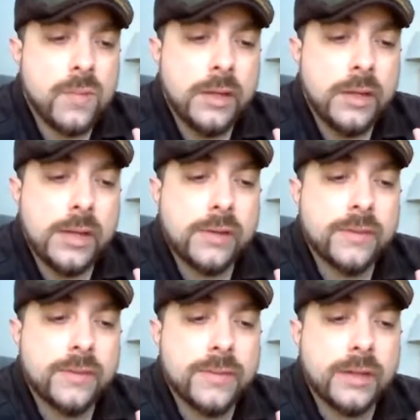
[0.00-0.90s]
You know, it's
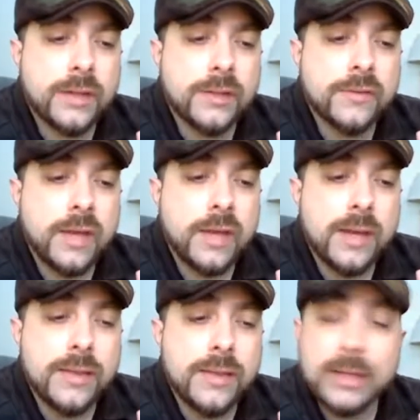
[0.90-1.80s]
something that's,
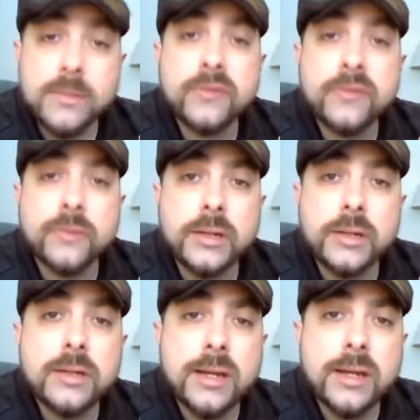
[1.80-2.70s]
I think, a
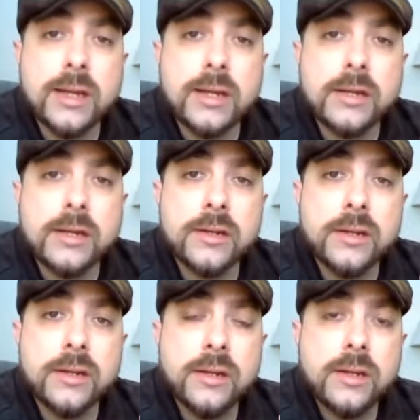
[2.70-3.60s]
mystery, and,
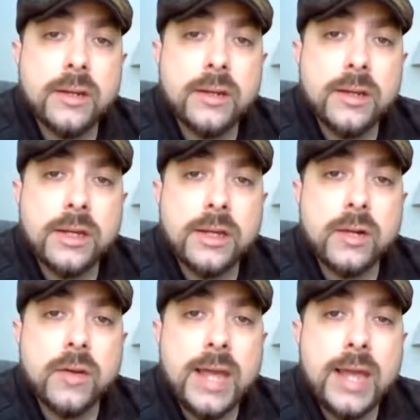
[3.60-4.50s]
you
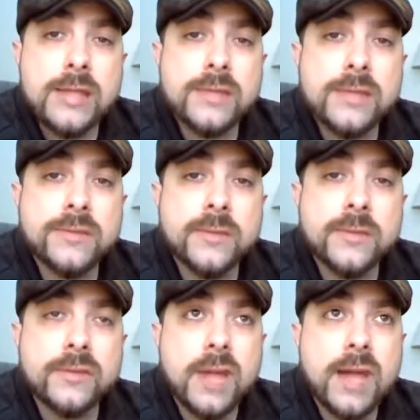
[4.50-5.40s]
know, atheism
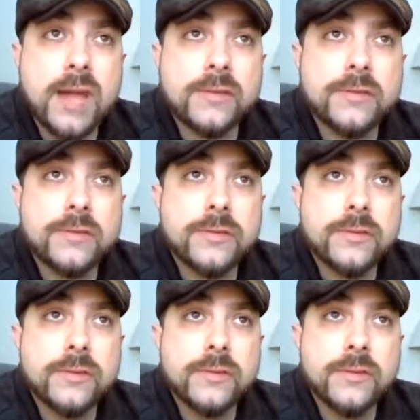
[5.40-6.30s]
does not
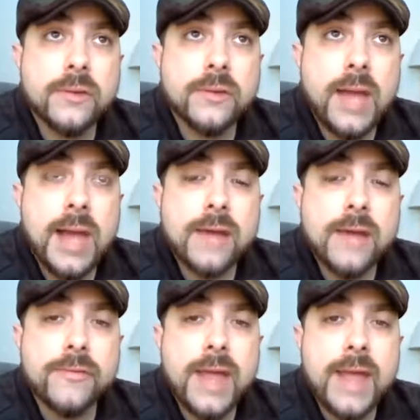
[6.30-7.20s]

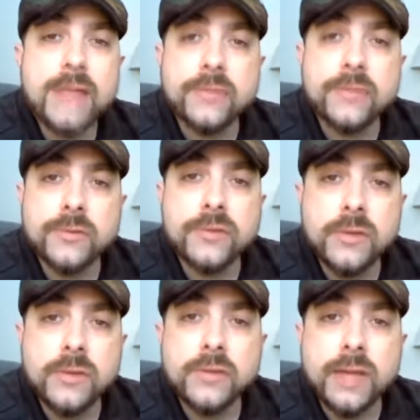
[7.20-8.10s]
have answers to
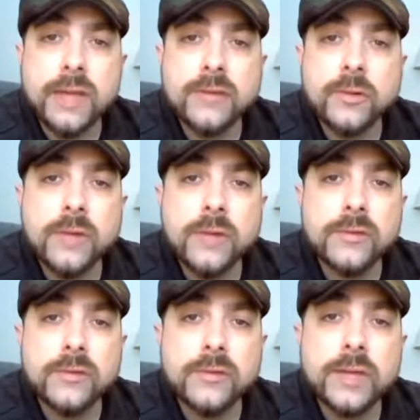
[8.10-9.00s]
those kinds of questions.